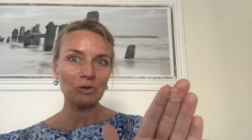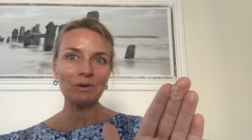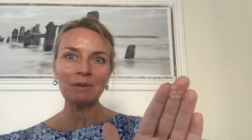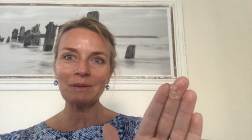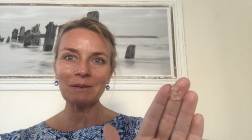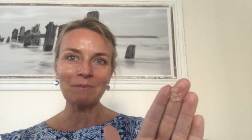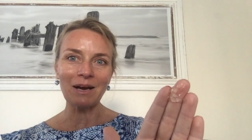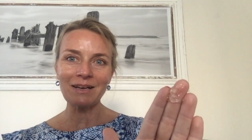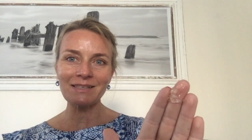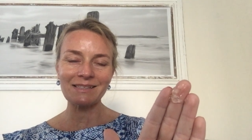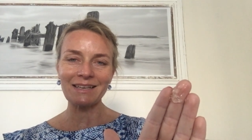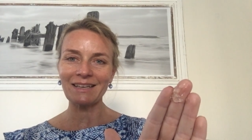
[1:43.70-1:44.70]
creamy
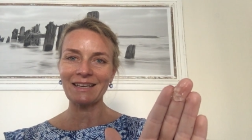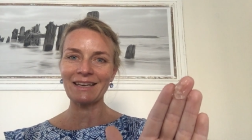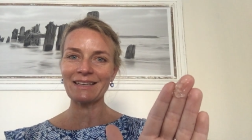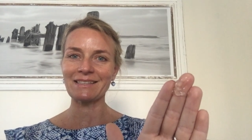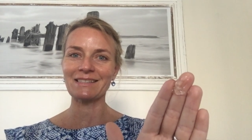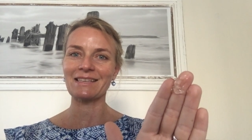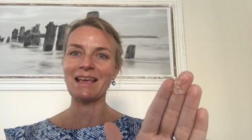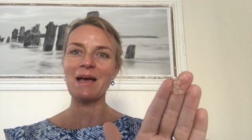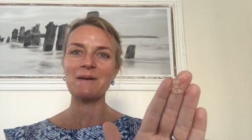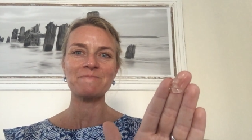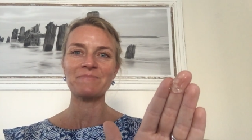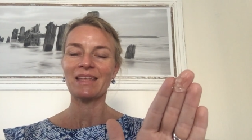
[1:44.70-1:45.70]
mask, I guess.
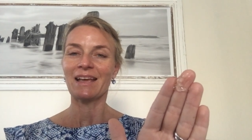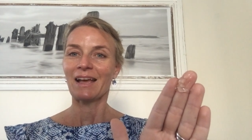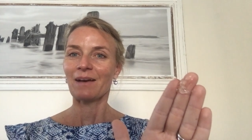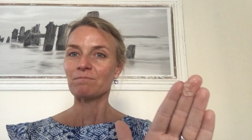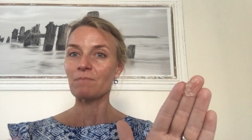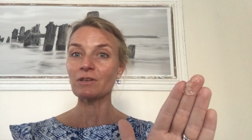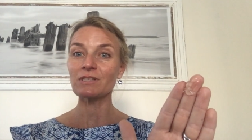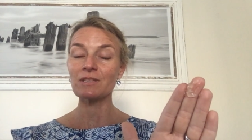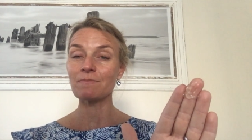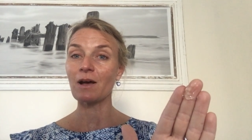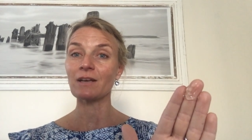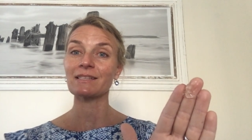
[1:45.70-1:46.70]
Um, most of
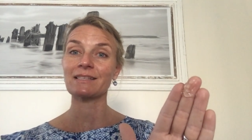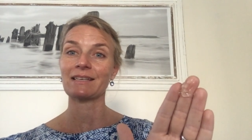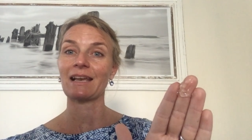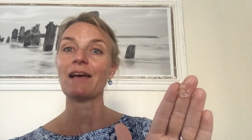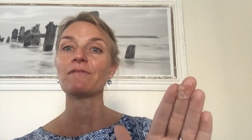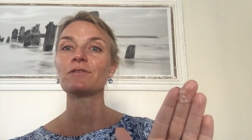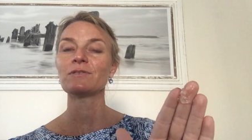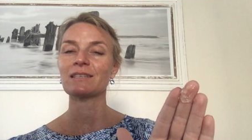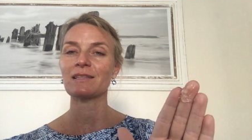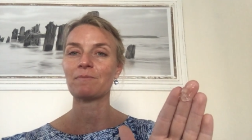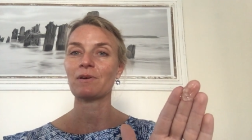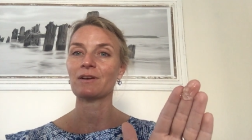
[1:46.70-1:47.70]
the masks that I've used
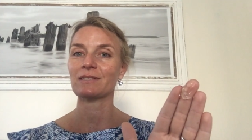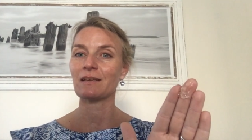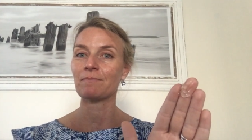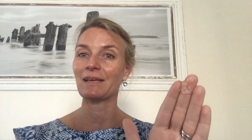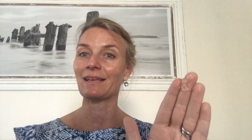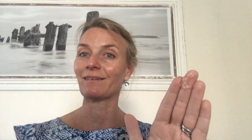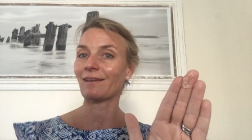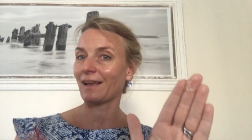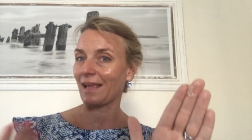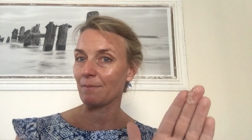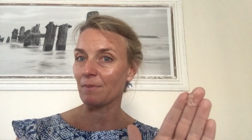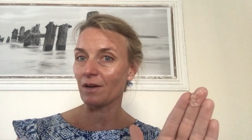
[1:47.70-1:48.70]
in the past have been
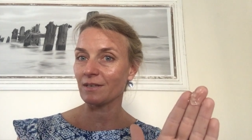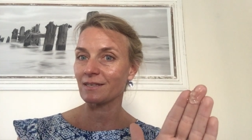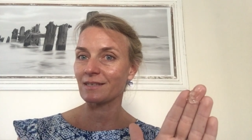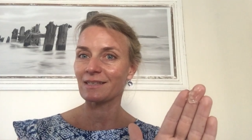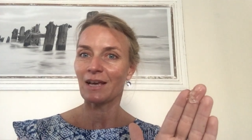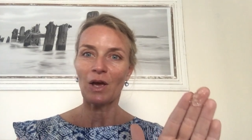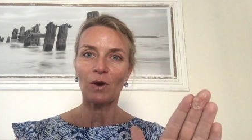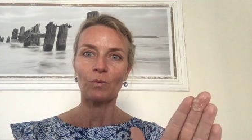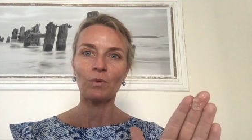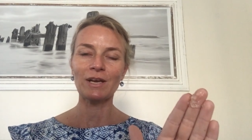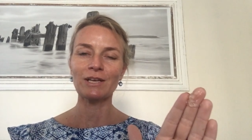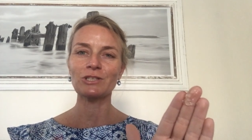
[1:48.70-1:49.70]
clay masks,
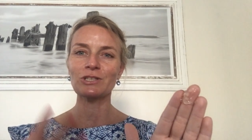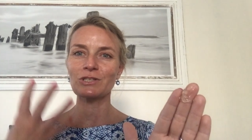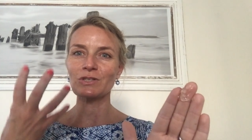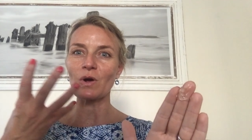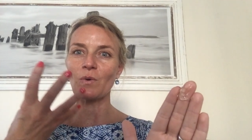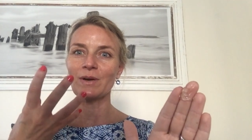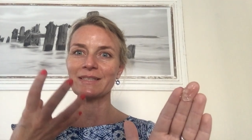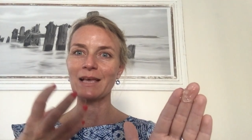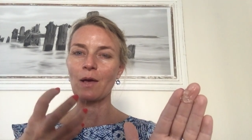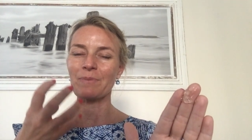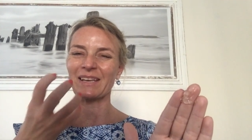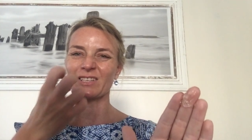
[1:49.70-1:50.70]
which always
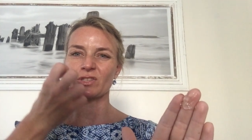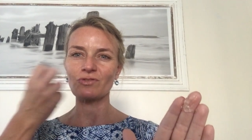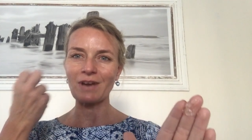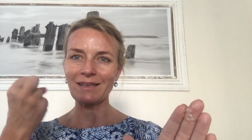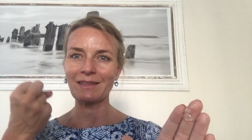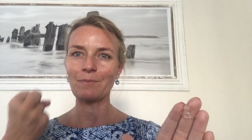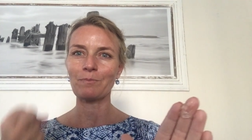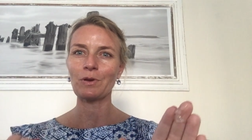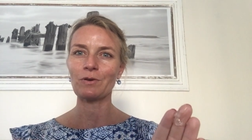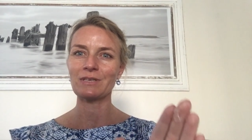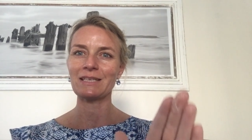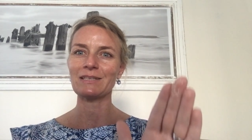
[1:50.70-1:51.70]
help extract the
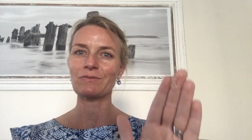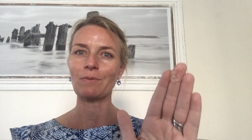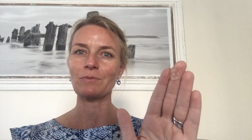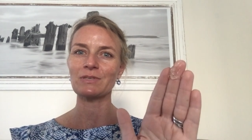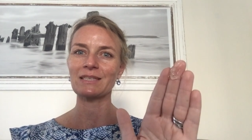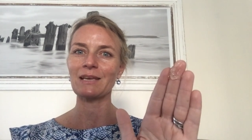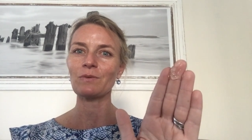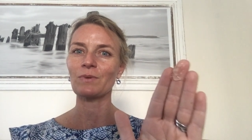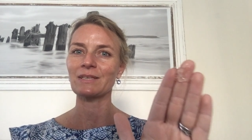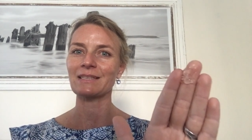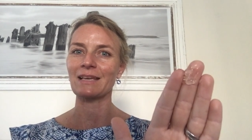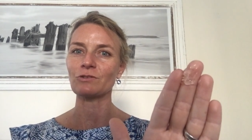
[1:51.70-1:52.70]
impurities from your skin
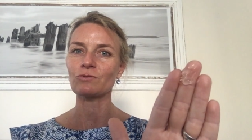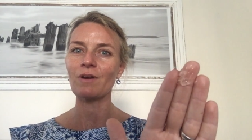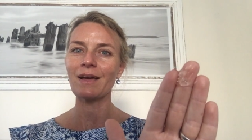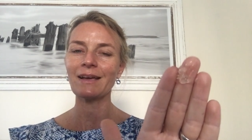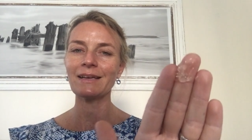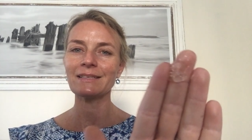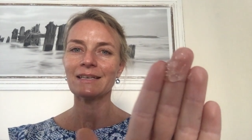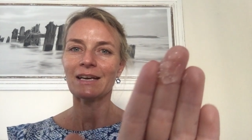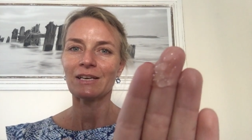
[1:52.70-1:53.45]
once they're dried.